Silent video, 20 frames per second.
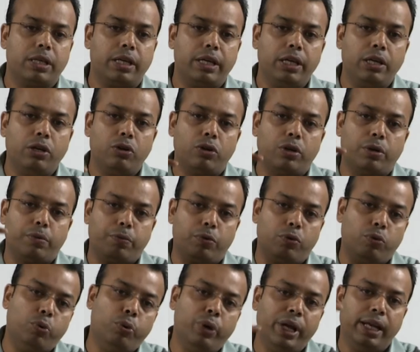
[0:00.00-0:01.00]
your
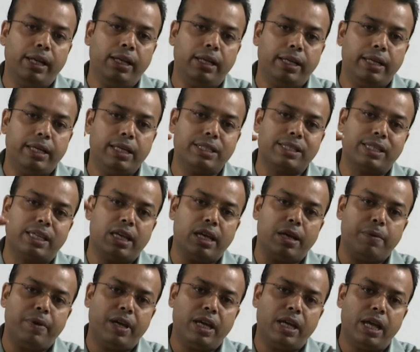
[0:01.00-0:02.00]
wheel is
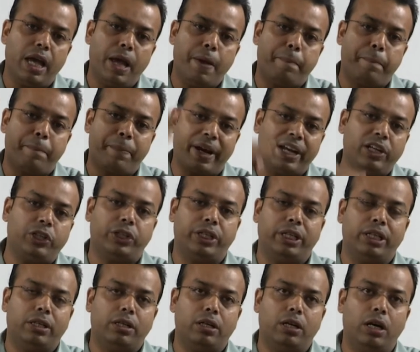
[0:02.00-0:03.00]
giving a
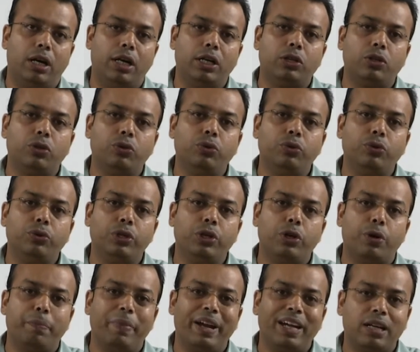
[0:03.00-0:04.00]
pressure onto
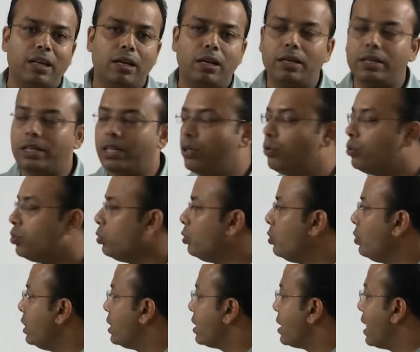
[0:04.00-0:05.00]
your metal due to
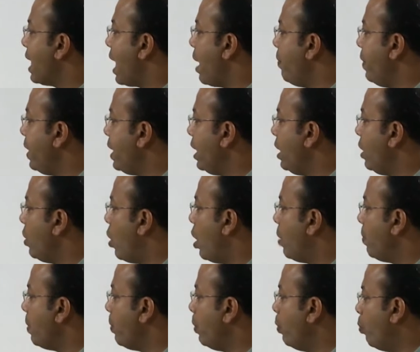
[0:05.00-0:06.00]
this gravity or
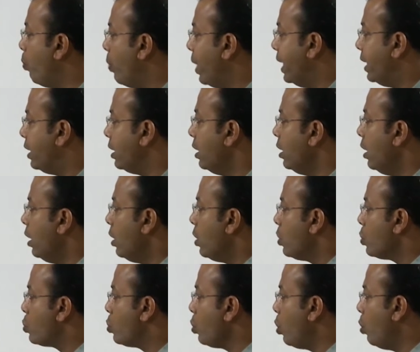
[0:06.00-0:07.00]
maybe weight.
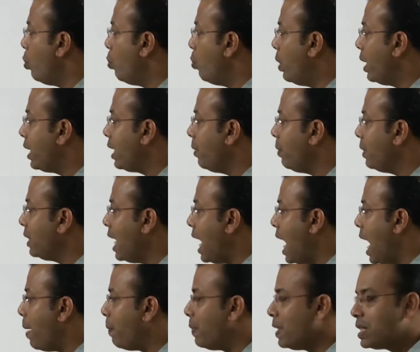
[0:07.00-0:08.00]
So, whatever the
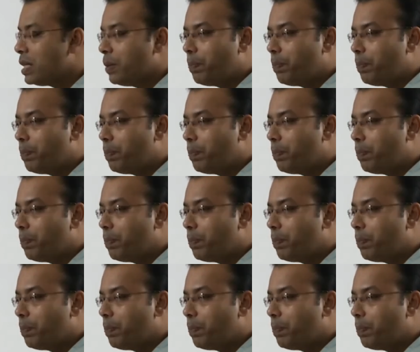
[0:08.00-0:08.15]
abrasive